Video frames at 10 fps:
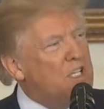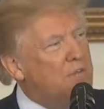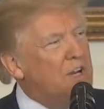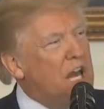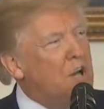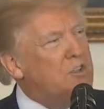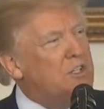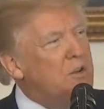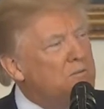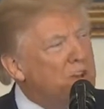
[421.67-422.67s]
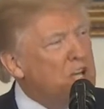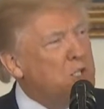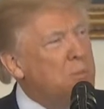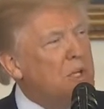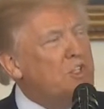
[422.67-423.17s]
have announced
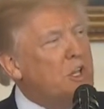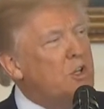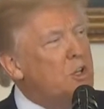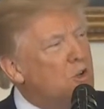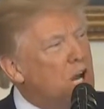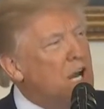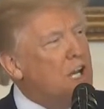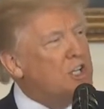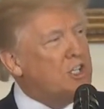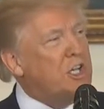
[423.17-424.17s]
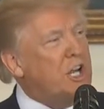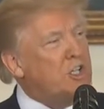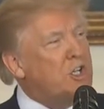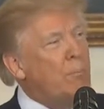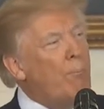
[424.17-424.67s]
investments in the United
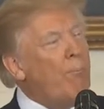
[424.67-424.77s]
States